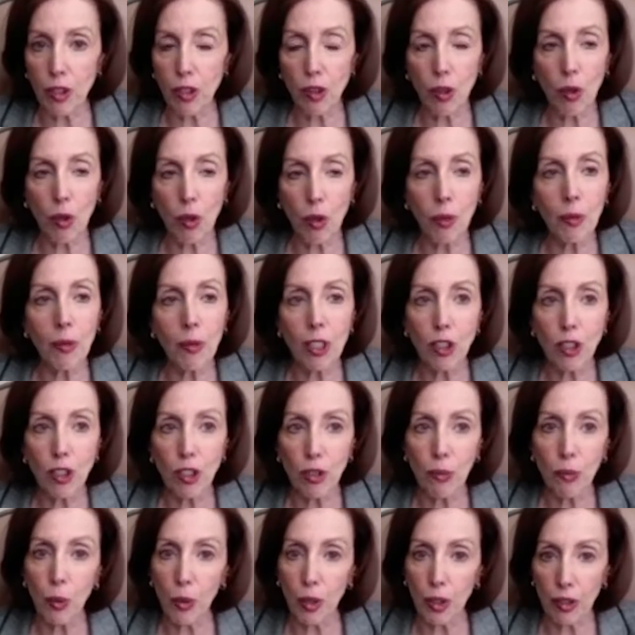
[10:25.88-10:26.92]
was so
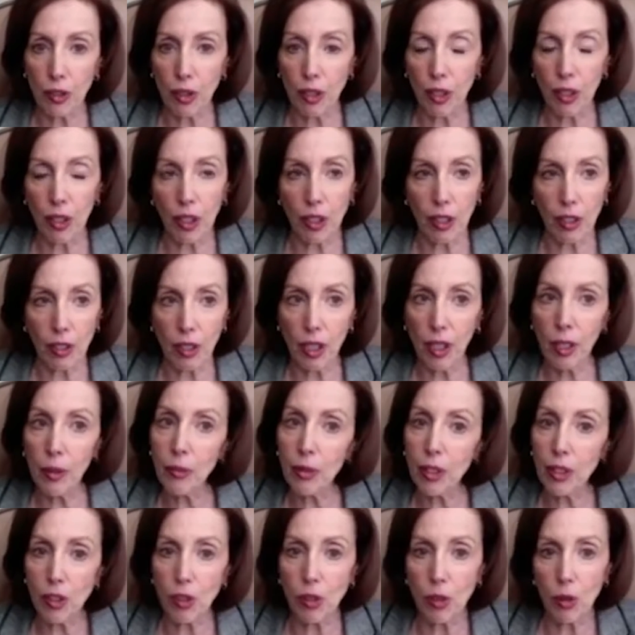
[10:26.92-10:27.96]
much more
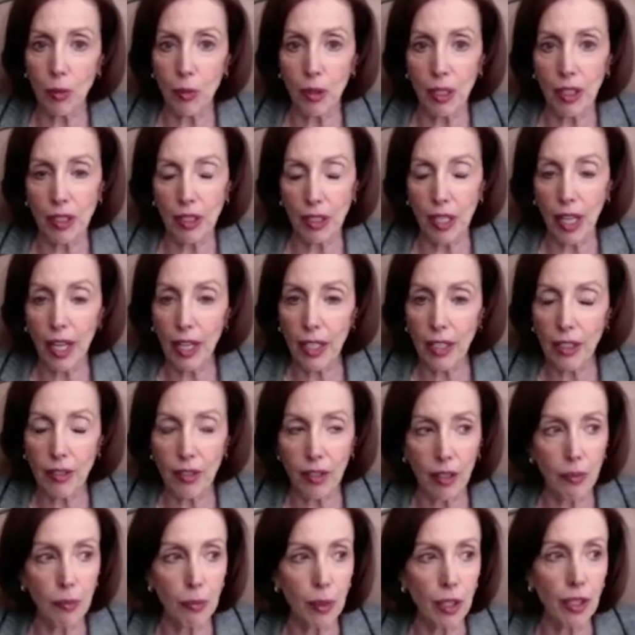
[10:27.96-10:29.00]
time consuming and
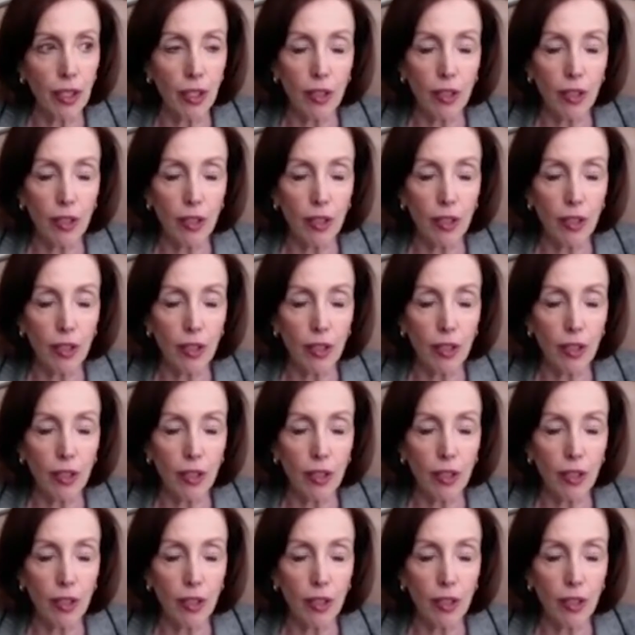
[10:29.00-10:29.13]
taxing.